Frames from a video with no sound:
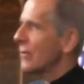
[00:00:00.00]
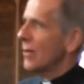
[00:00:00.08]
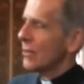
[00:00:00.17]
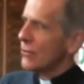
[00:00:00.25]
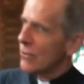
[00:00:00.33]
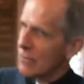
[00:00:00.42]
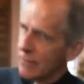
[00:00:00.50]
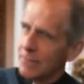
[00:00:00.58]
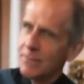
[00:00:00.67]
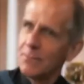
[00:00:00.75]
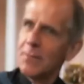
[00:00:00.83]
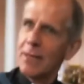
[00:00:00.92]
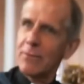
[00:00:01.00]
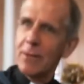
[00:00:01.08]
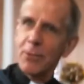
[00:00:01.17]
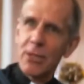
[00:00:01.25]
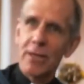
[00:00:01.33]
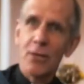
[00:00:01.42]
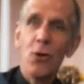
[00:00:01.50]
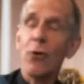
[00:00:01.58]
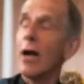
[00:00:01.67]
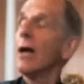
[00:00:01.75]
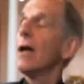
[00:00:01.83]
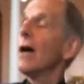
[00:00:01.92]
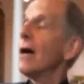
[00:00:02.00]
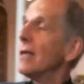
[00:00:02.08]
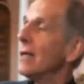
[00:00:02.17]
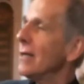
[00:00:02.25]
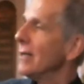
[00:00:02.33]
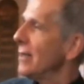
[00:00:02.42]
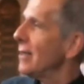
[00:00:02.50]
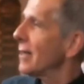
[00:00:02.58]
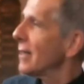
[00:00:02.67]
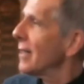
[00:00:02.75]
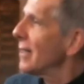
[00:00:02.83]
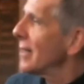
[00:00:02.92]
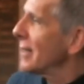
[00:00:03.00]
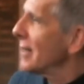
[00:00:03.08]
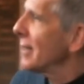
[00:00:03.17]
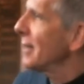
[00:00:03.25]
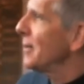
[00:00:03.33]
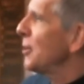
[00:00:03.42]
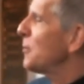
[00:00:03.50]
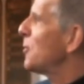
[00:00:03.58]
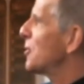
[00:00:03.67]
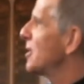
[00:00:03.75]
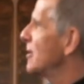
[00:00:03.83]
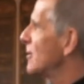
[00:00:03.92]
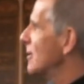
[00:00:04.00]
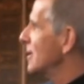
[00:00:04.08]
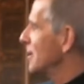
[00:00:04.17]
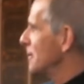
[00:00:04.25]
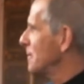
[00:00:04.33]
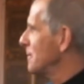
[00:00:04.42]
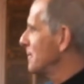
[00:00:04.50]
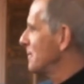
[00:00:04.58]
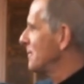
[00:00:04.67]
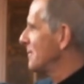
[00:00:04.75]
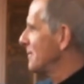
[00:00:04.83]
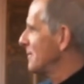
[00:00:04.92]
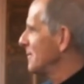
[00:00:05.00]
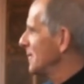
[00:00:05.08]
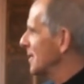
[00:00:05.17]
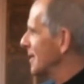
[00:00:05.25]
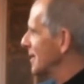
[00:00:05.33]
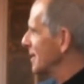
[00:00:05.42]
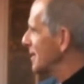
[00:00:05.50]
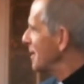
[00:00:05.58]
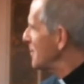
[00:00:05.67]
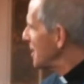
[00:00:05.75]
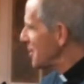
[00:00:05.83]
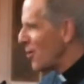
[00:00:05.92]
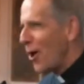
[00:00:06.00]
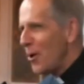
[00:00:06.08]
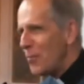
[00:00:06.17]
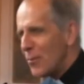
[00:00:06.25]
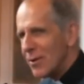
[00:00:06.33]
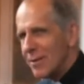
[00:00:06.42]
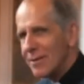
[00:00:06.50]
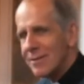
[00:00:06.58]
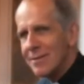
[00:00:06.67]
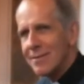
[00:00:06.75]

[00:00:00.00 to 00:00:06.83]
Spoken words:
only a sort of bit of rubbish in the corner. Look, just push the door to. I'm just not open.